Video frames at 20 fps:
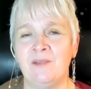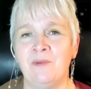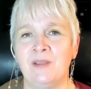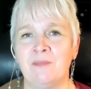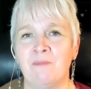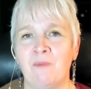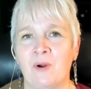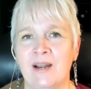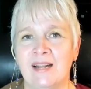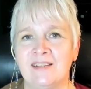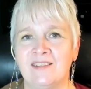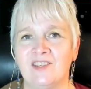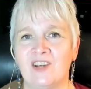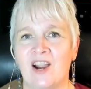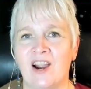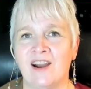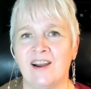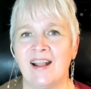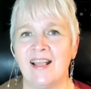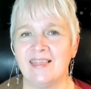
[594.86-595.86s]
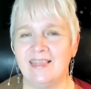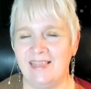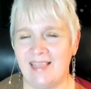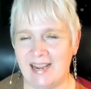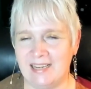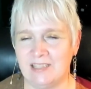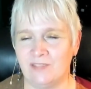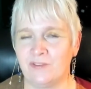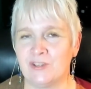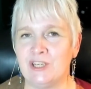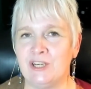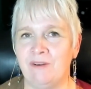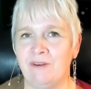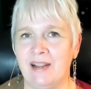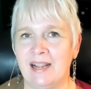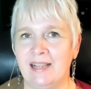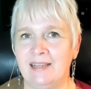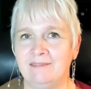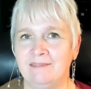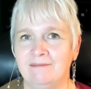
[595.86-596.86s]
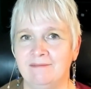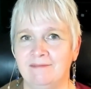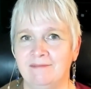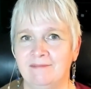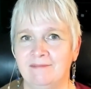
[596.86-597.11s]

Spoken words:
with Morningstar. Thanks for tuning in.